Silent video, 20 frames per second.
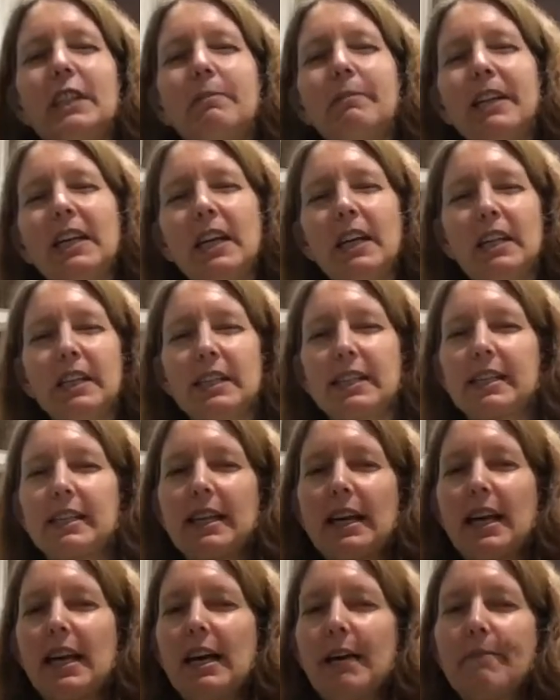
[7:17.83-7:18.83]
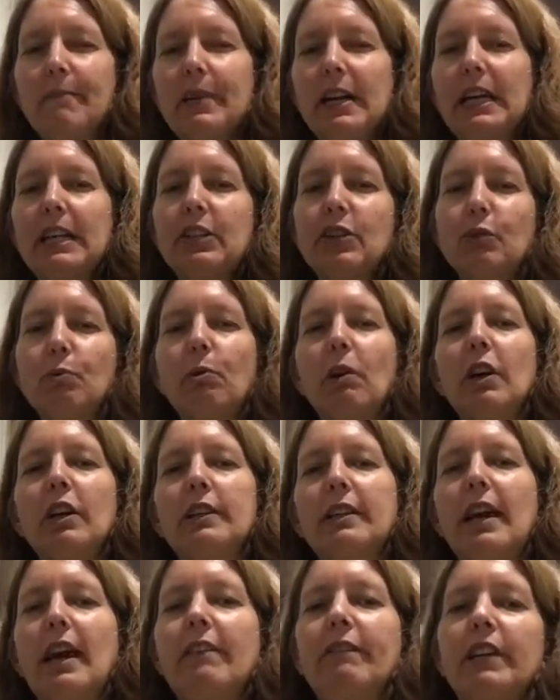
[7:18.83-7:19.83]
minutes. It's worth
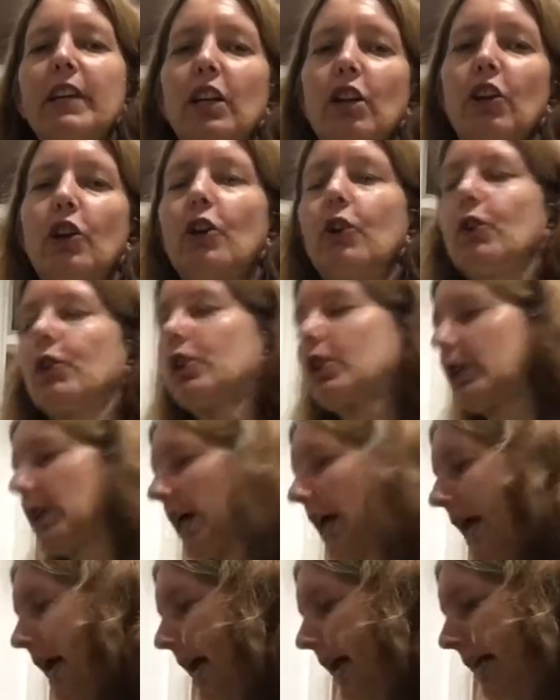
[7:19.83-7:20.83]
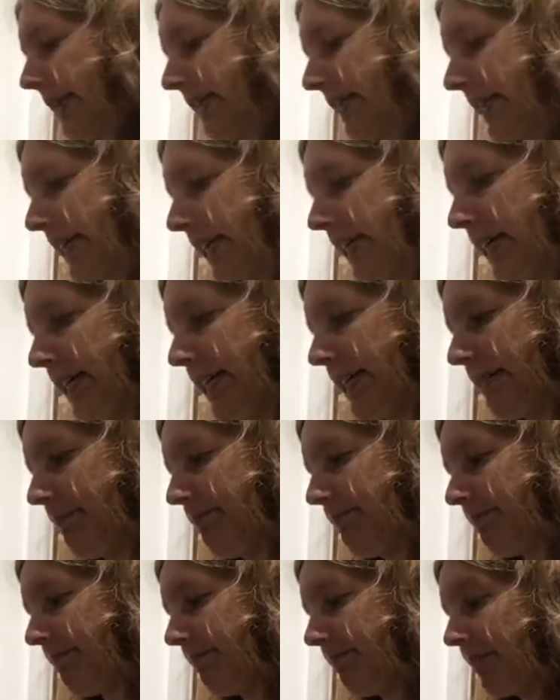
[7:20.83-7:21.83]
having a look at
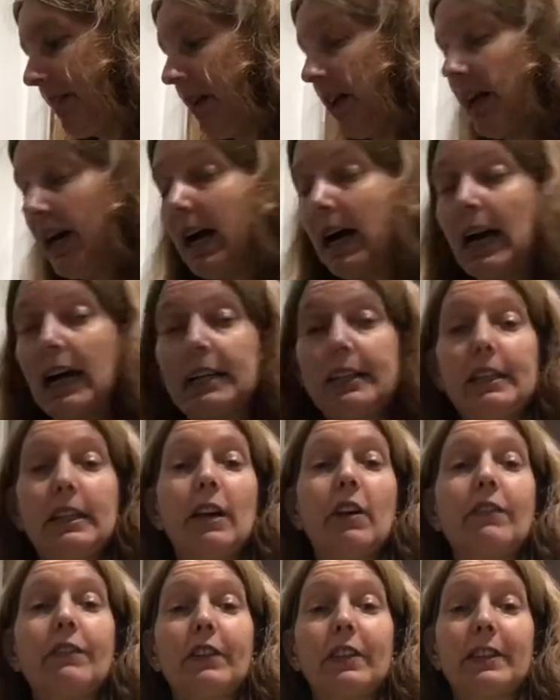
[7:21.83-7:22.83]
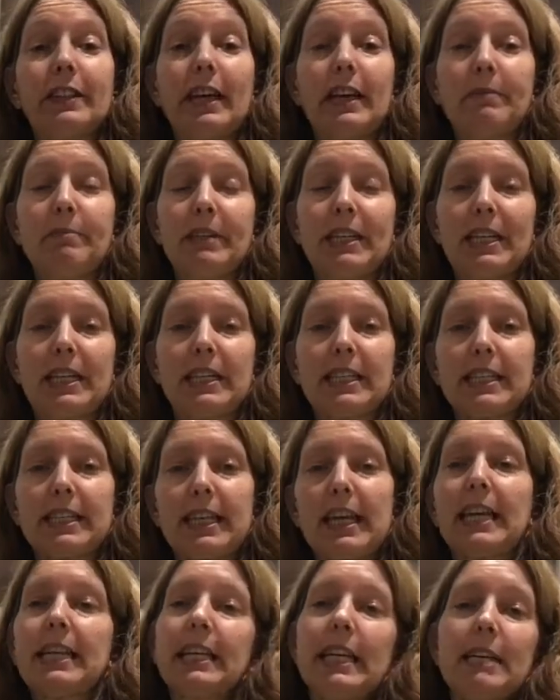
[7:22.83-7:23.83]
it after 10 minutes
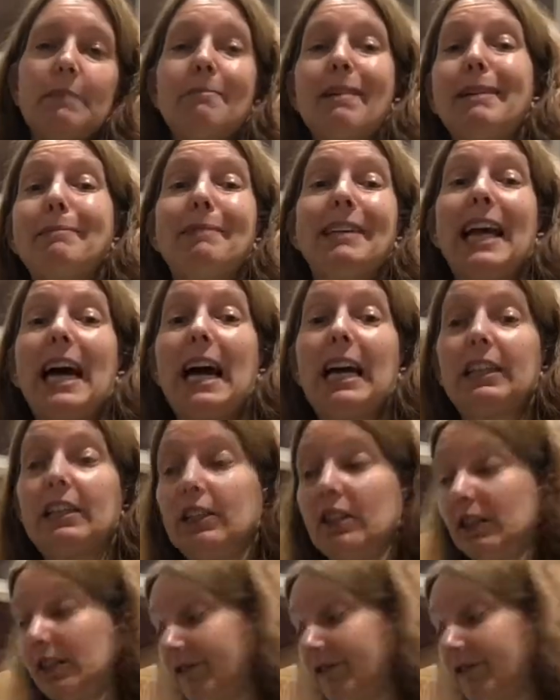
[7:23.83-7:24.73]
and then maybe add another